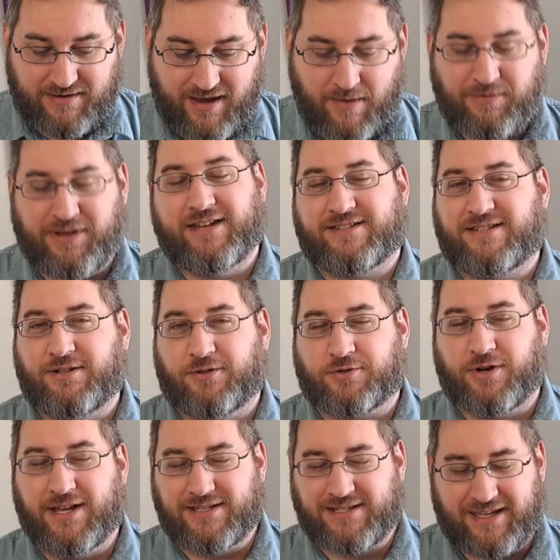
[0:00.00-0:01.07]
I mean, it's still
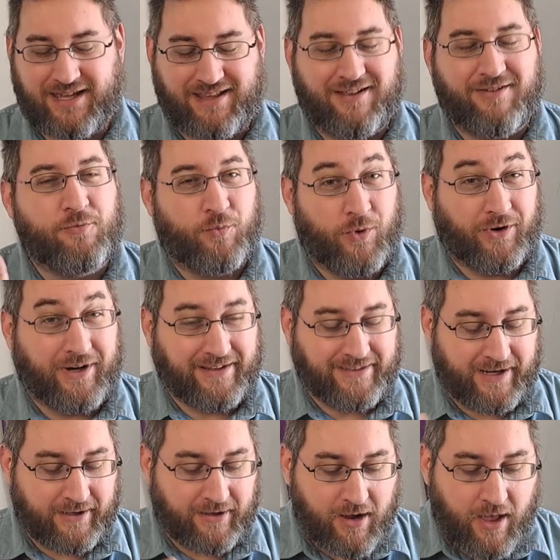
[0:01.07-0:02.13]
choice. We'll get
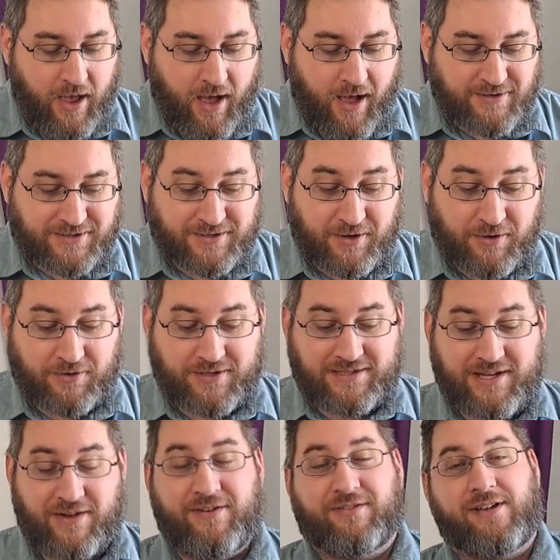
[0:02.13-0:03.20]
there. So
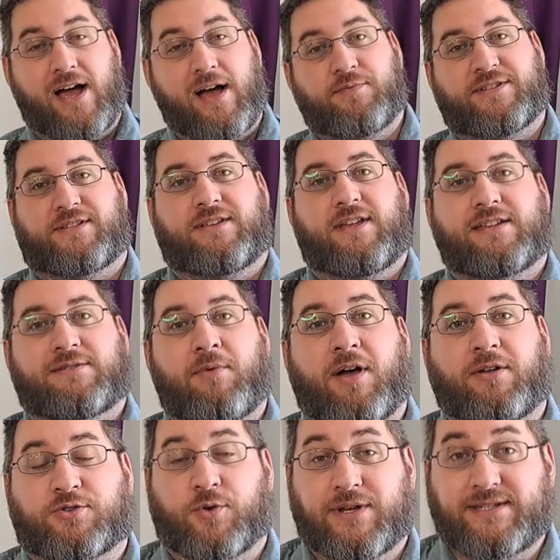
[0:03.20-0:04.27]
Seven of Cups is
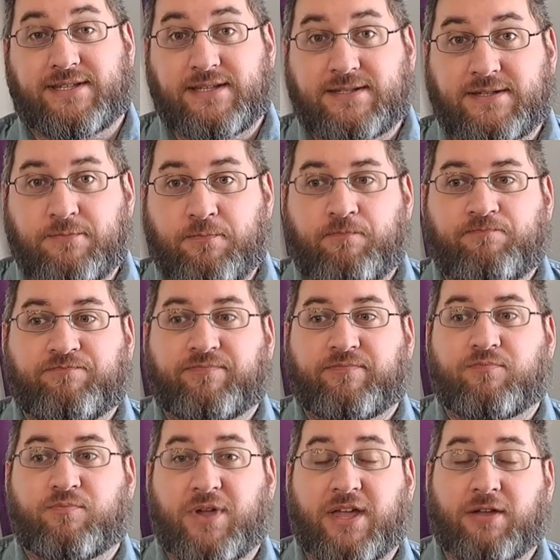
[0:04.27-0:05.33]
about choices.
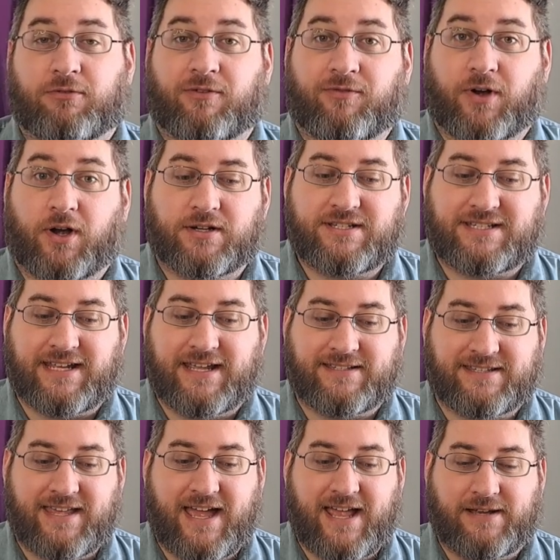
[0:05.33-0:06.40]
Being reversed,
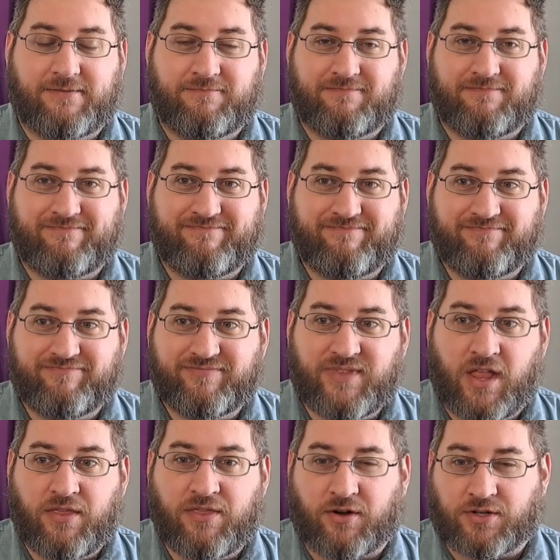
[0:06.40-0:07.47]
it's that
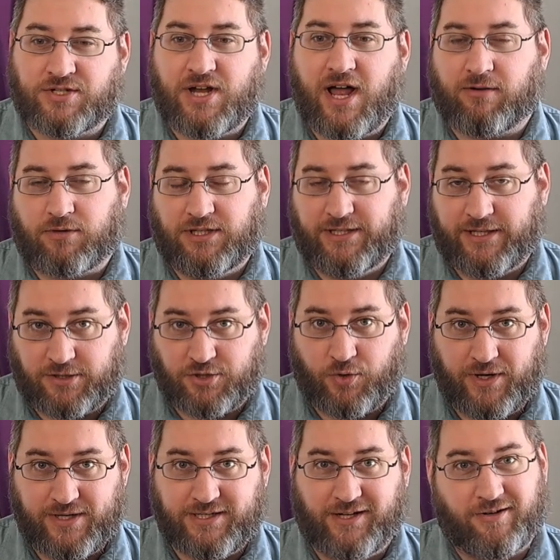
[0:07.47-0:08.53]
there's not really a
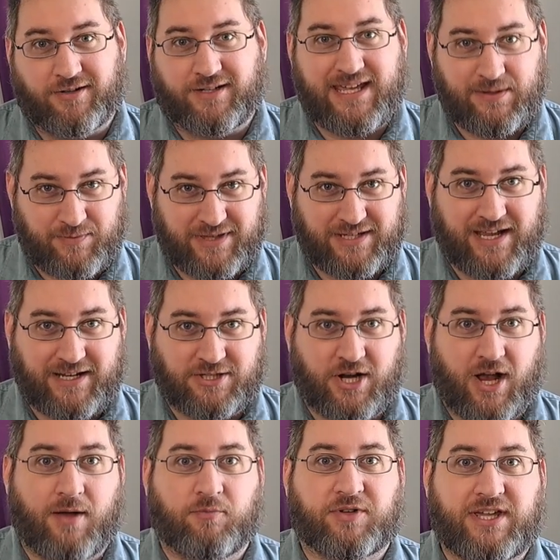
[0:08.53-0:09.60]
choice here. Keep the day
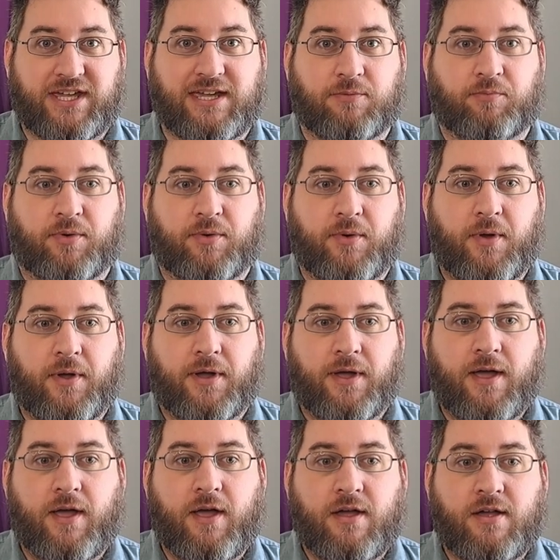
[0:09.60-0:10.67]
job. Keep
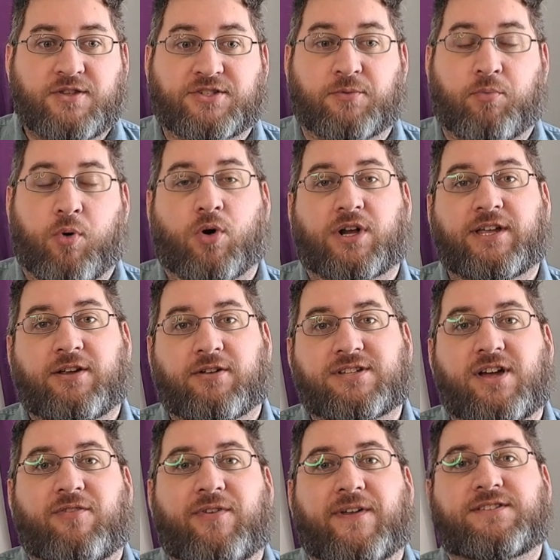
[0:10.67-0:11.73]
supporting
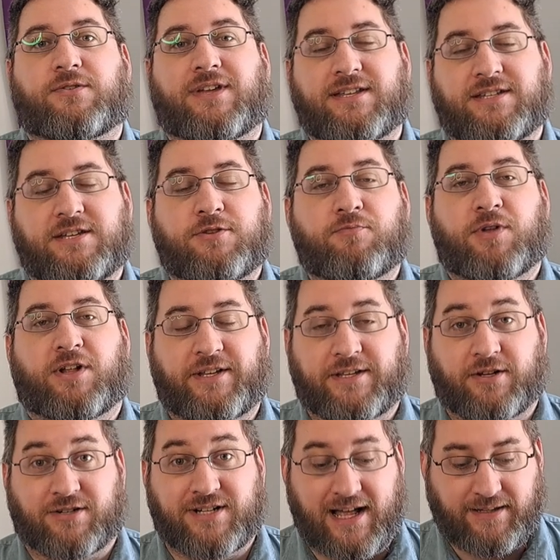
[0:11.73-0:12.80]
yourself as you continue
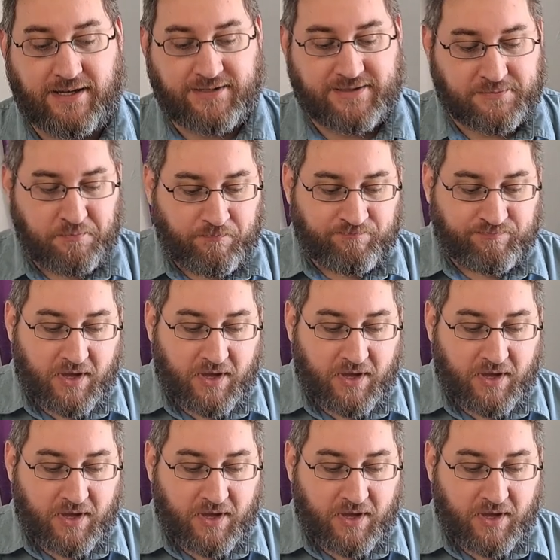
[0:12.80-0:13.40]
building your talents.